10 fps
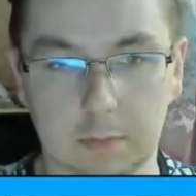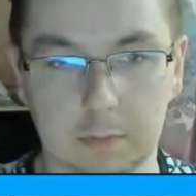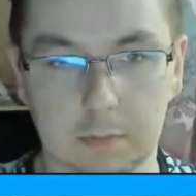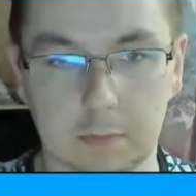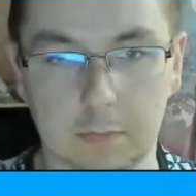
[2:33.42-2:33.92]

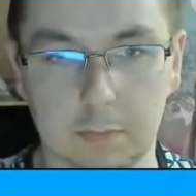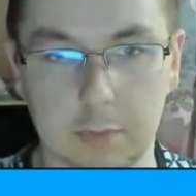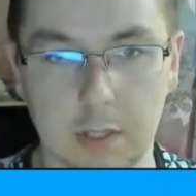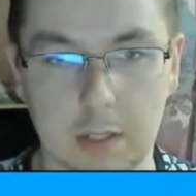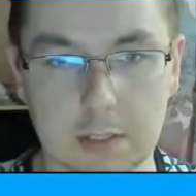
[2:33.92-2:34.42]
you will be
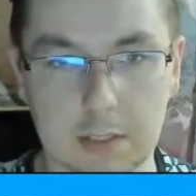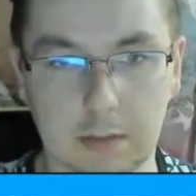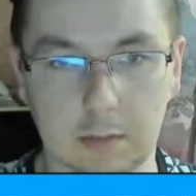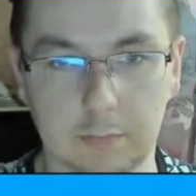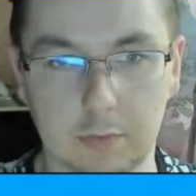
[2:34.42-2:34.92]
asked
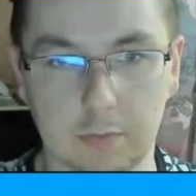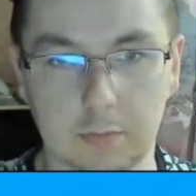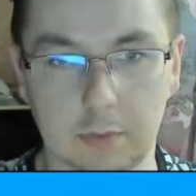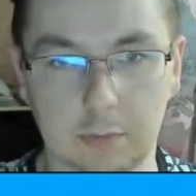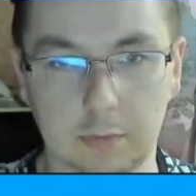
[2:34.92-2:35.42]
if you
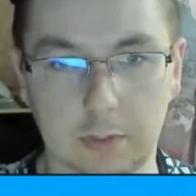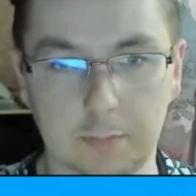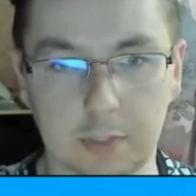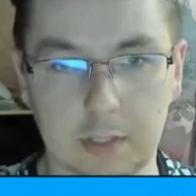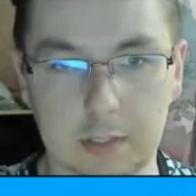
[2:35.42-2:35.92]
want to
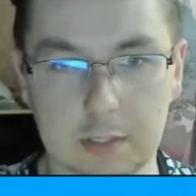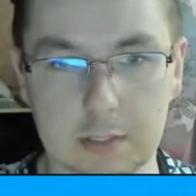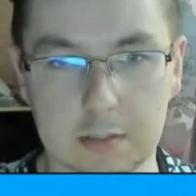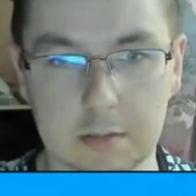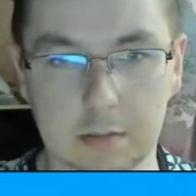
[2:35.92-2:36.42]

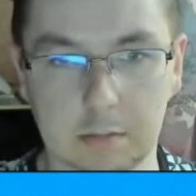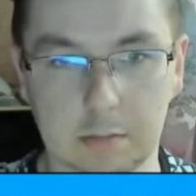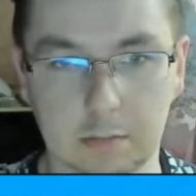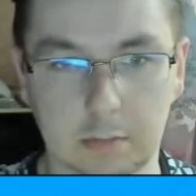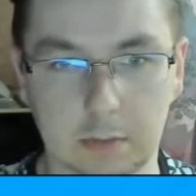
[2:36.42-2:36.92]
replace.
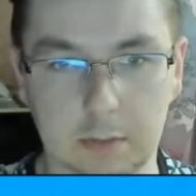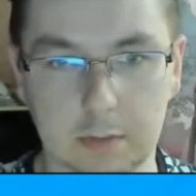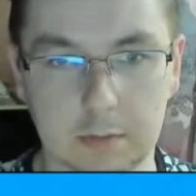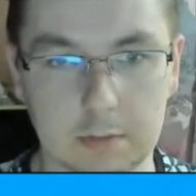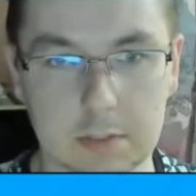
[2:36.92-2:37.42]
You
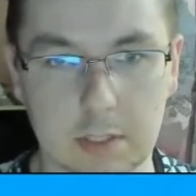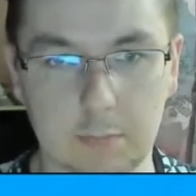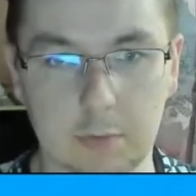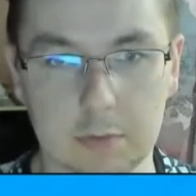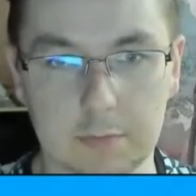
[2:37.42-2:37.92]
can skip
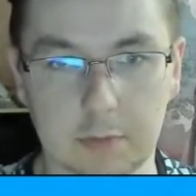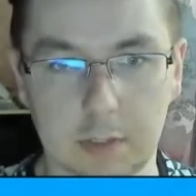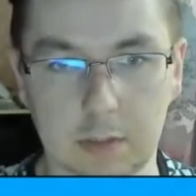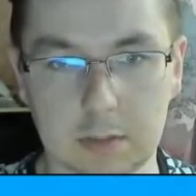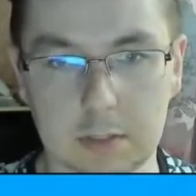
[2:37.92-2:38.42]
those
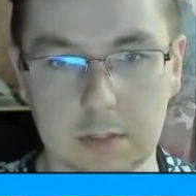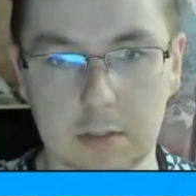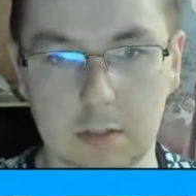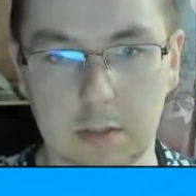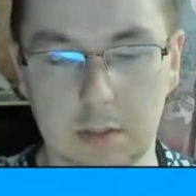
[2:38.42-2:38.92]
files,
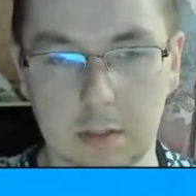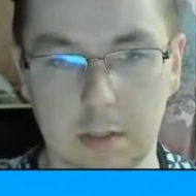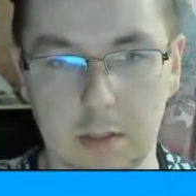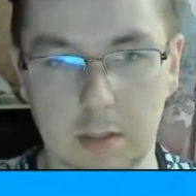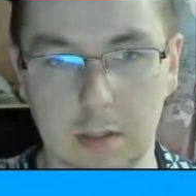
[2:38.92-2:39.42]

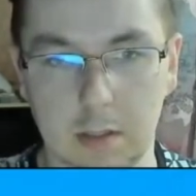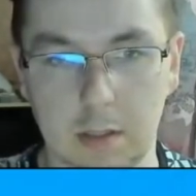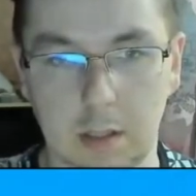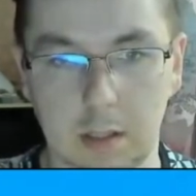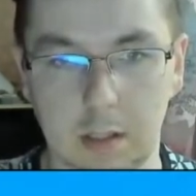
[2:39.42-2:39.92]

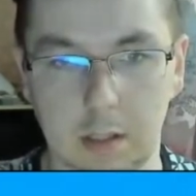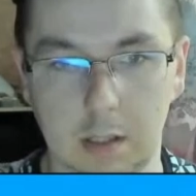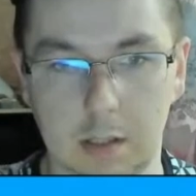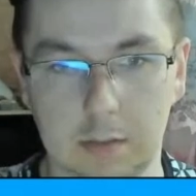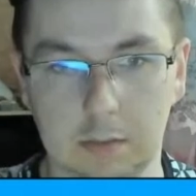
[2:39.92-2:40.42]

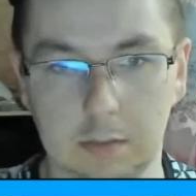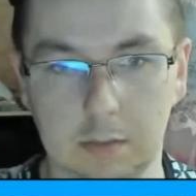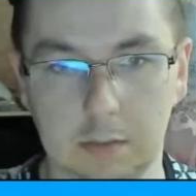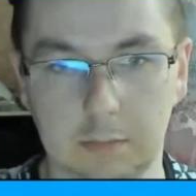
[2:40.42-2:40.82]
and